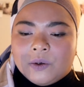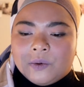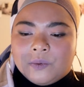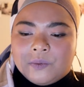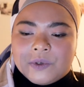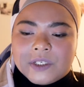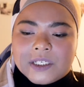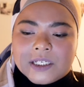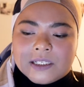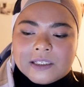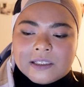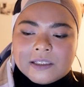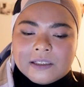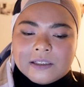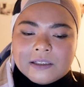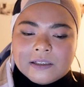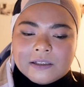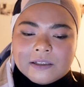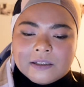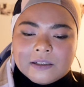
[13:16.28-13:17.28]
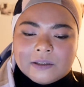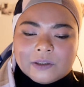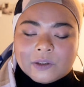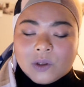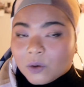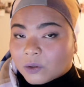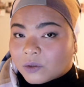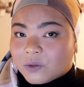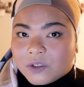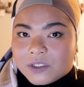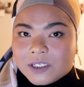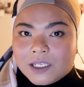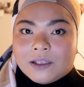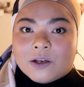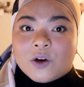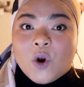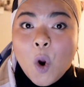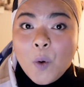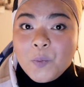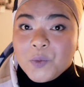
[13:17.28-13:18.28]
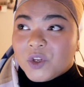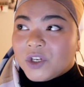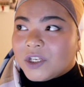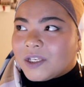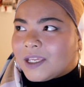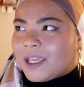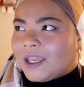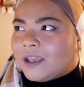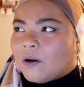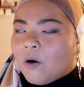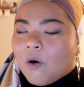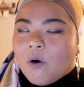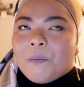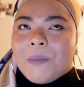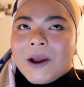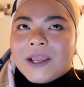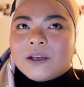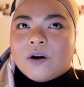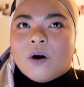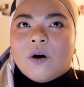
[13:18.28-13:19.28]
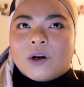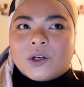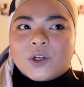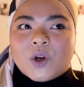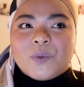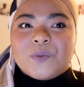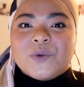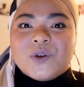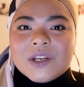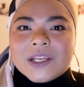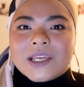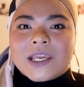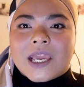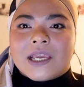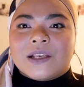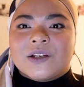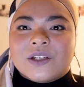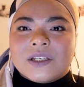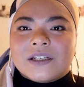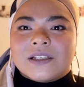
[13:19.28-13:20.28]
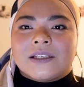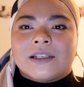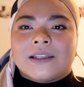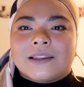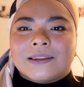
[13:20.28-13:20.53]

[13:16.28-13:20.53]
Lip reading: We just talk to each other, communicate. Oh my God, communication.